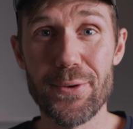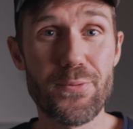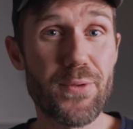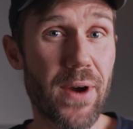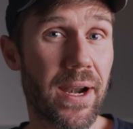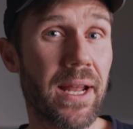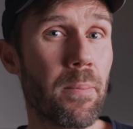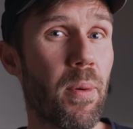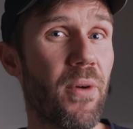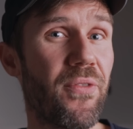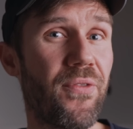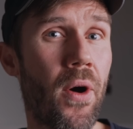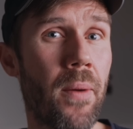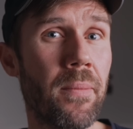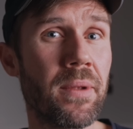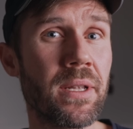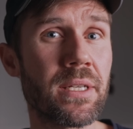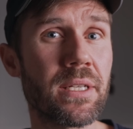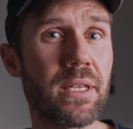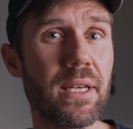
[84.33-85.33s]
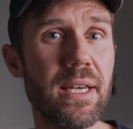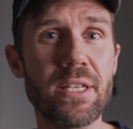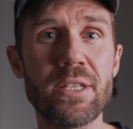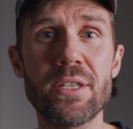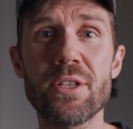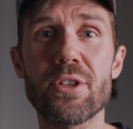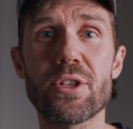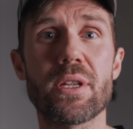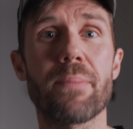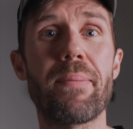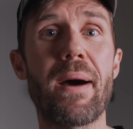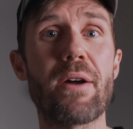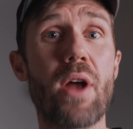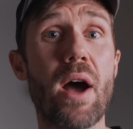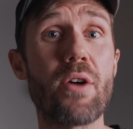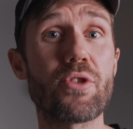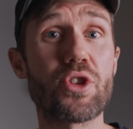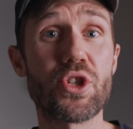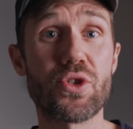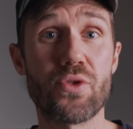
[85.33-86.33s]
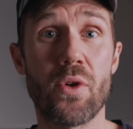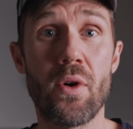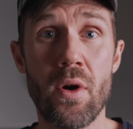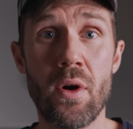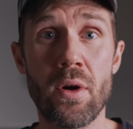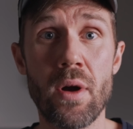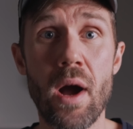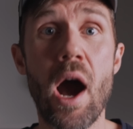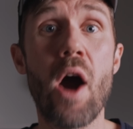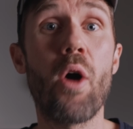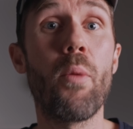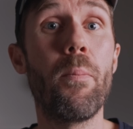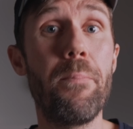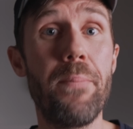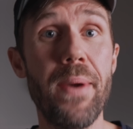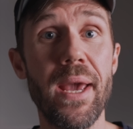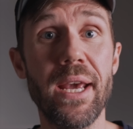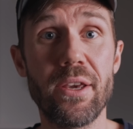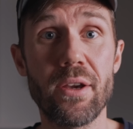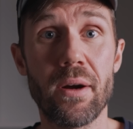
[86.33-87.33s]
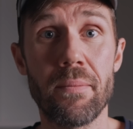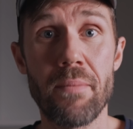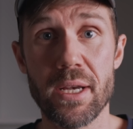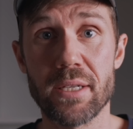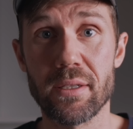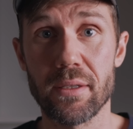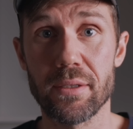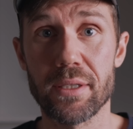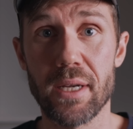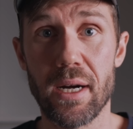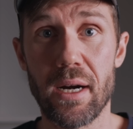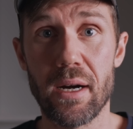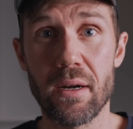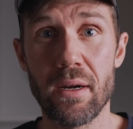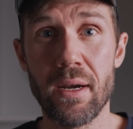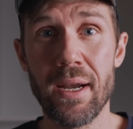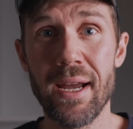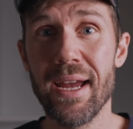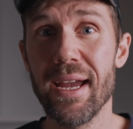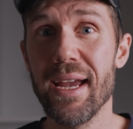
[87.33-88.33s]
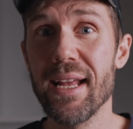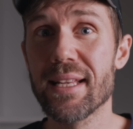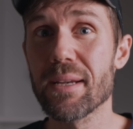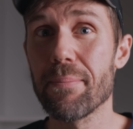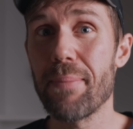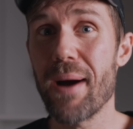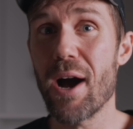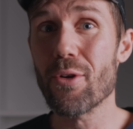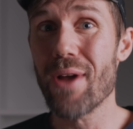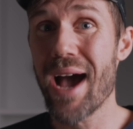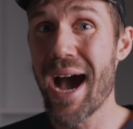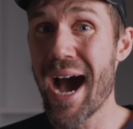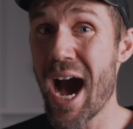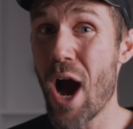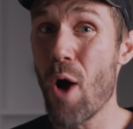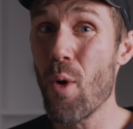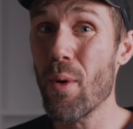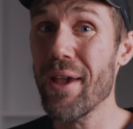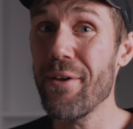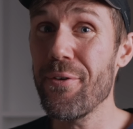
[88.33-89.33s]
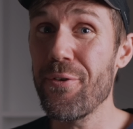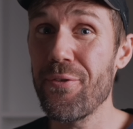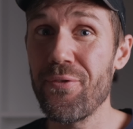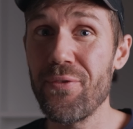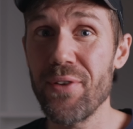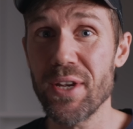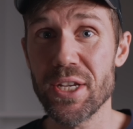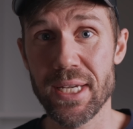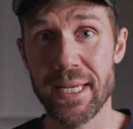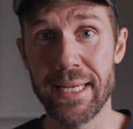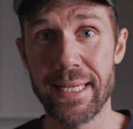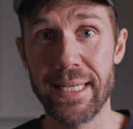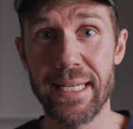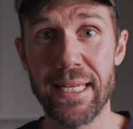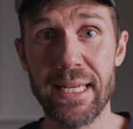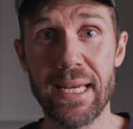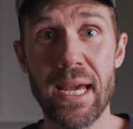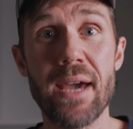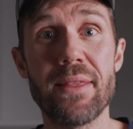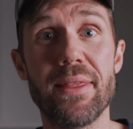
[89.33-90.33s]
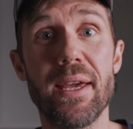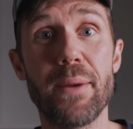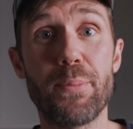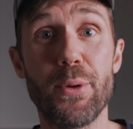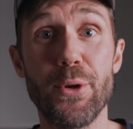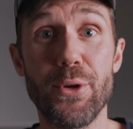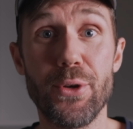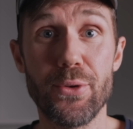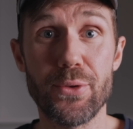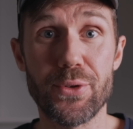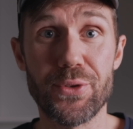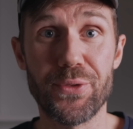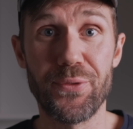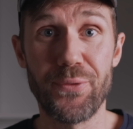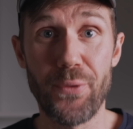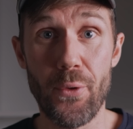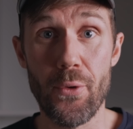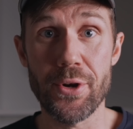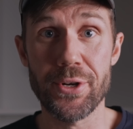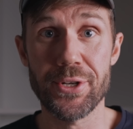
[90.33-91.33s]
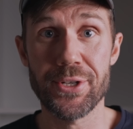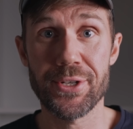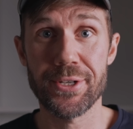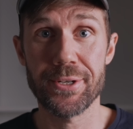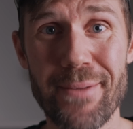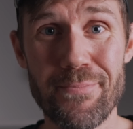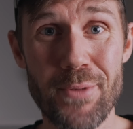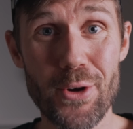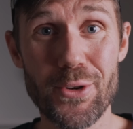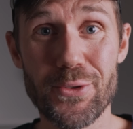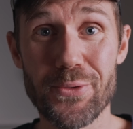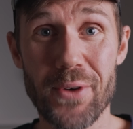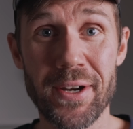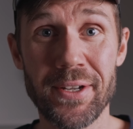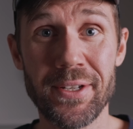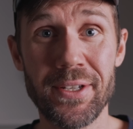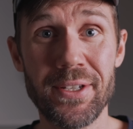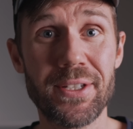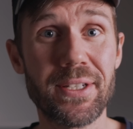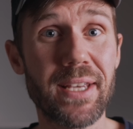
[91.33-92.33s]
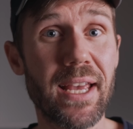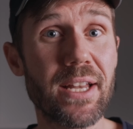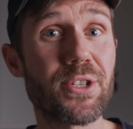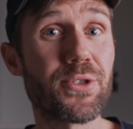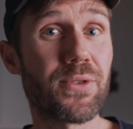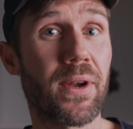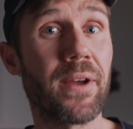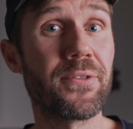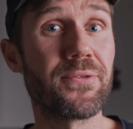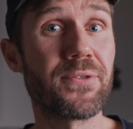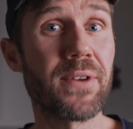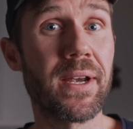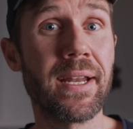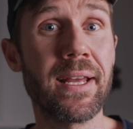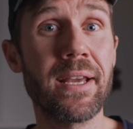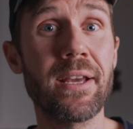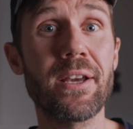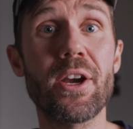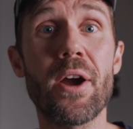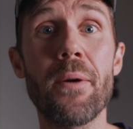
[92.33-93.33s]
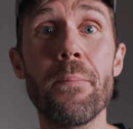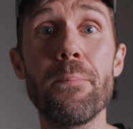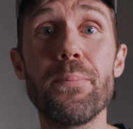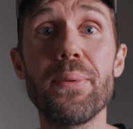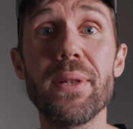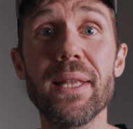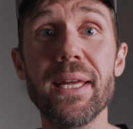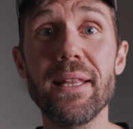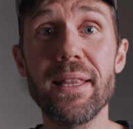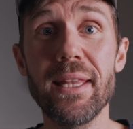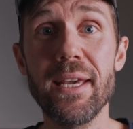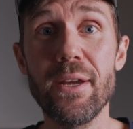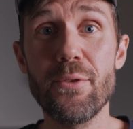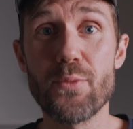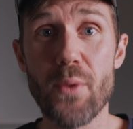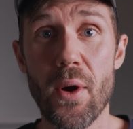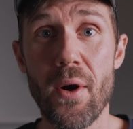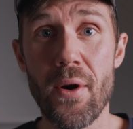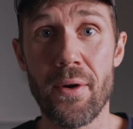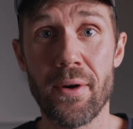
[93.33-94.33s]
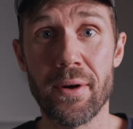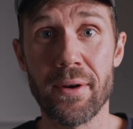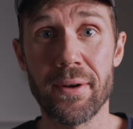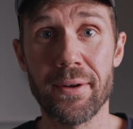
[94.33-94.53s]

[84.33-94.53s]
running performance isn't just about how strong, how big your muscles are. It's about how efficiently they produce force. And most runners get strength training completely wrong.